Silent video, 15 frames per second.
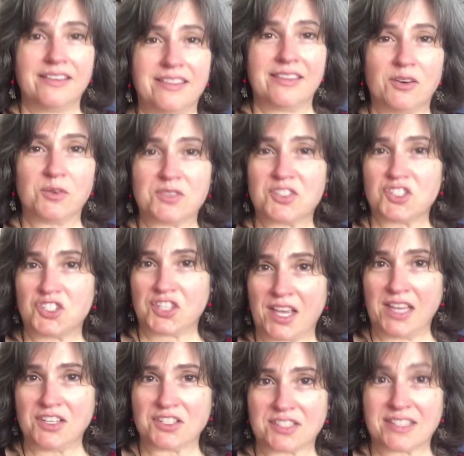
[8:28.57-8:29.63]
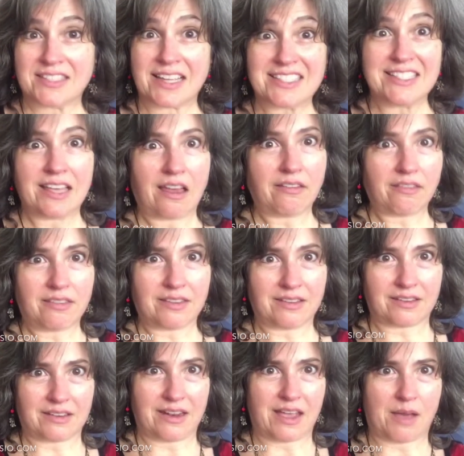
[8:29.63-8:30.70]
those changes, because that's the other thing
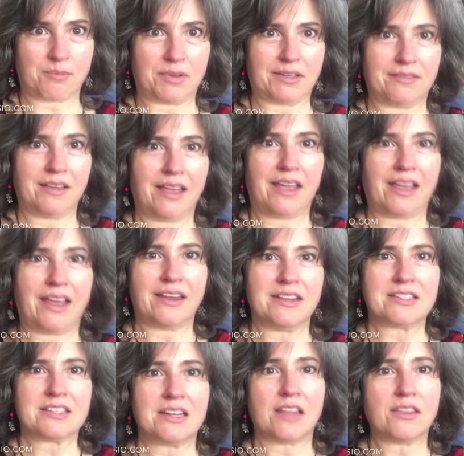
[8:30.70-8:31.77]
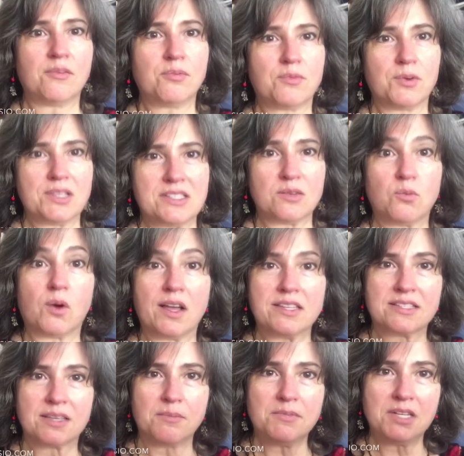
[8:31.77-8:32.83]
that can happen. And it's another reason why
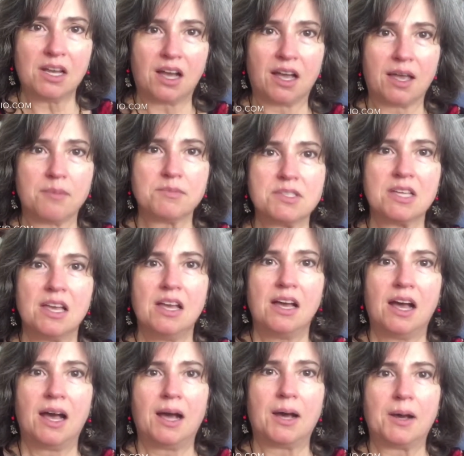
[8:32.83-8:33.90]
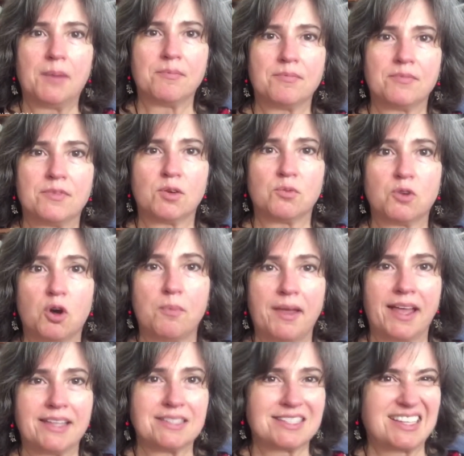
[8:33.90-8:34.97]
sometimes the
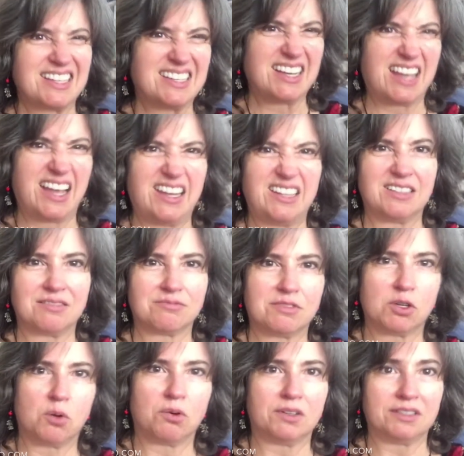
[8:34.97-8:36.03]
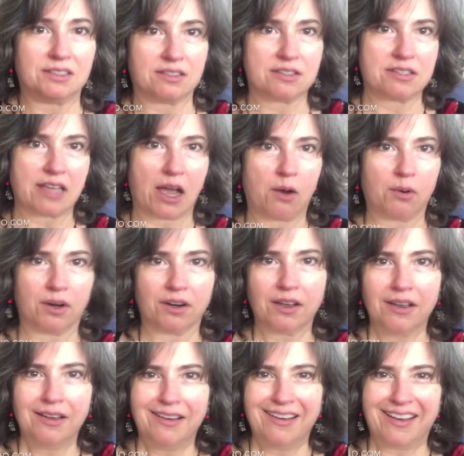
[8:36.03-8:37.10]
romance can kind of go a little sour.
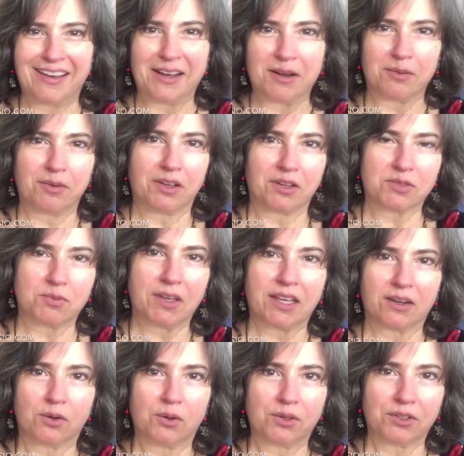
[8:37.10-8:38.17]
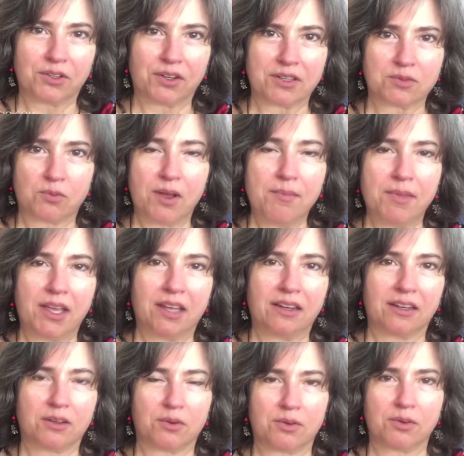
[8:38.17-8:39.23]
As we get older as women
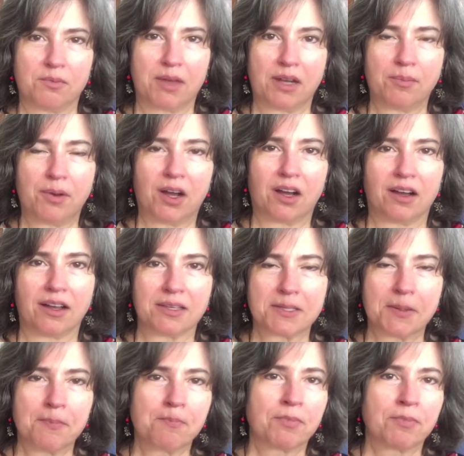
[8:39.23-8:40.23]
and go through menopause,